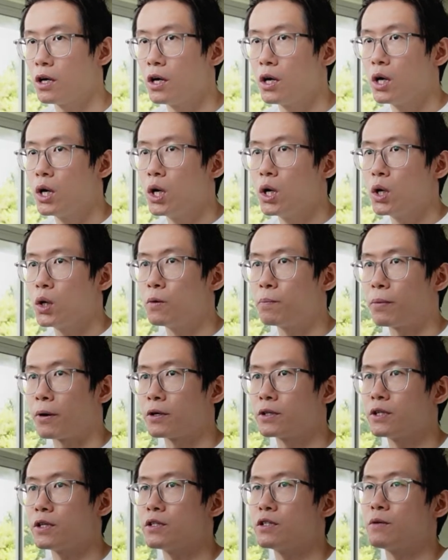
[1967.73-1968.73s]
who
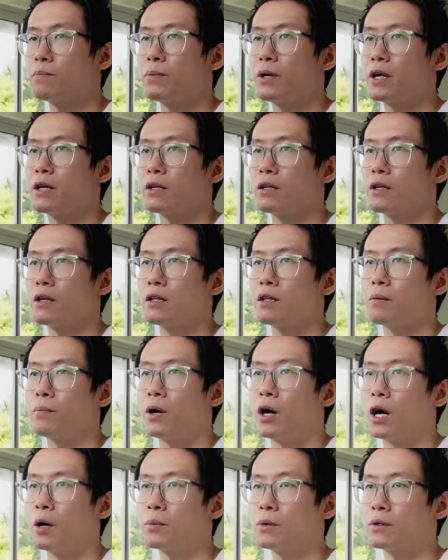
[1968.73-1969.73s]
participated in a
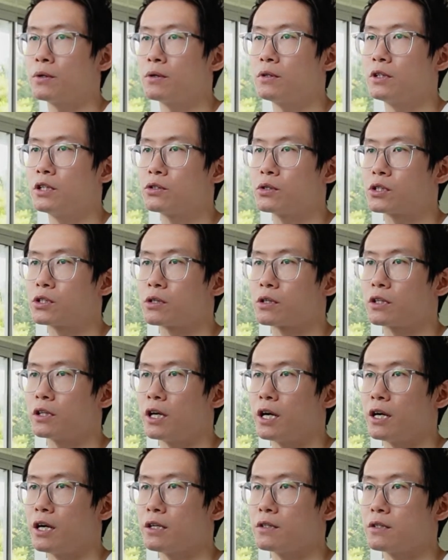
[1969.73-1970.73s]
popular literature
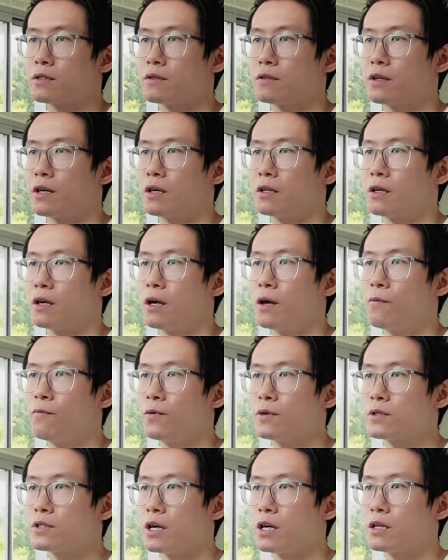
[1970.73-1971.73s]
class that
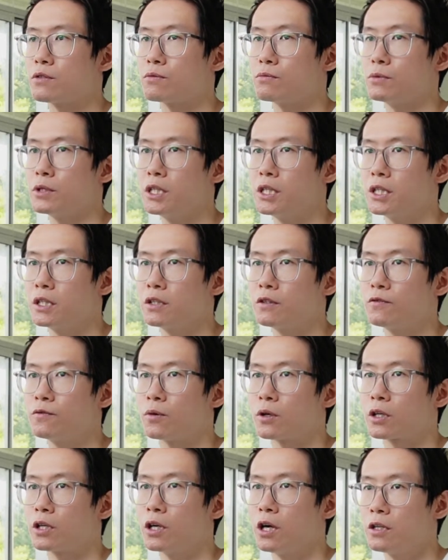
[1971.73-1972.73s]
emphasized reading for
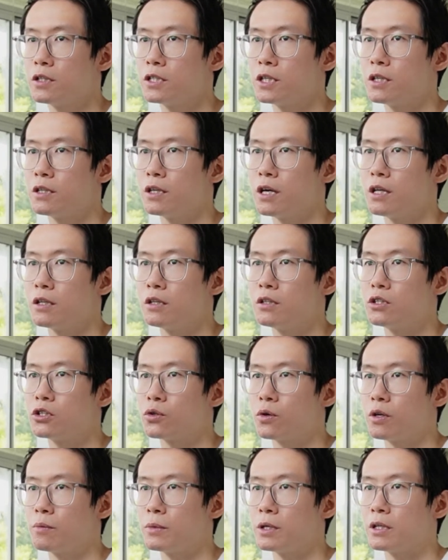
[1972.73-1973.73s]
content and
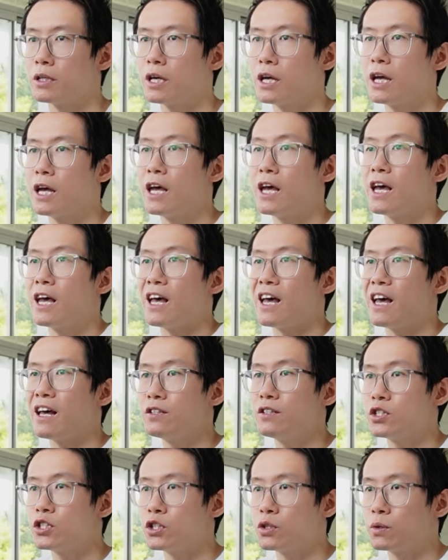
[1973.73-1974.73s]
enjoyment, and
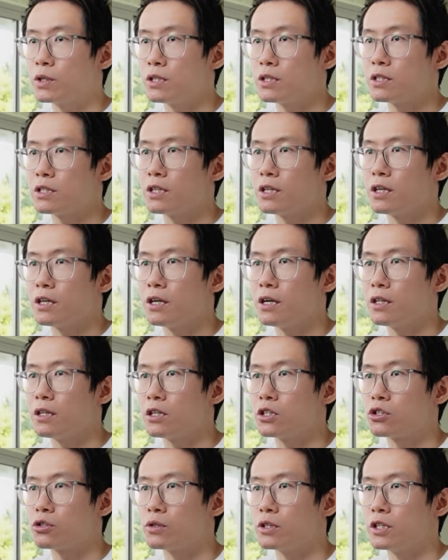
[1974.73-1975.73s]
students in the
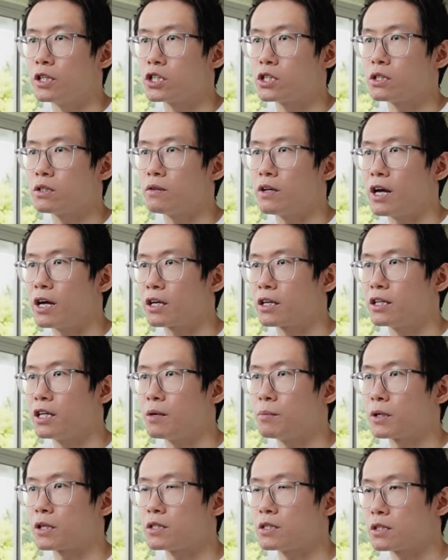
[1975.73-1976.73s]
traditional
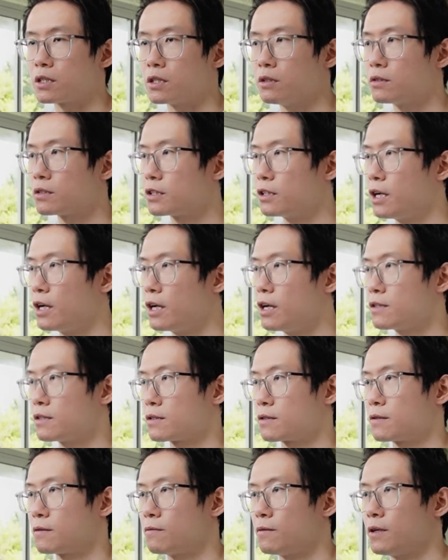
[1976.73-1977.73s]
academic skills class.
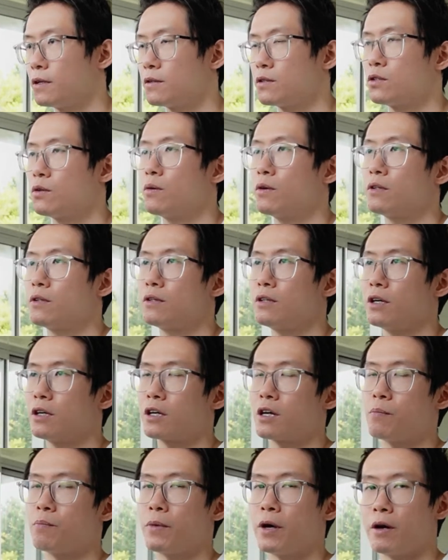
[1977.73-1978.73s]
Right? So they
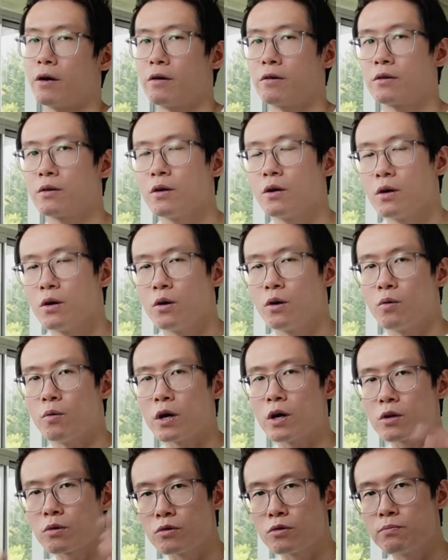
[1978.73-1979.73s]
compared one
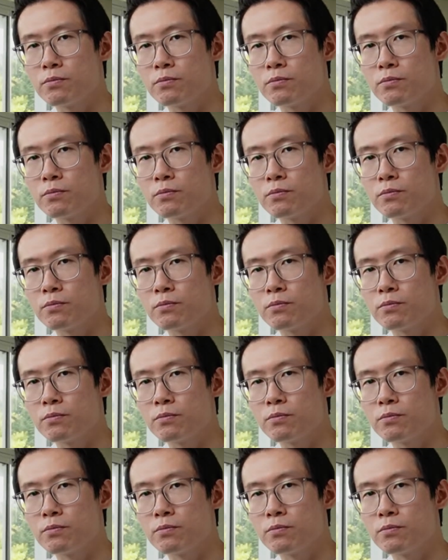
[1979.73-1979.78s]
group,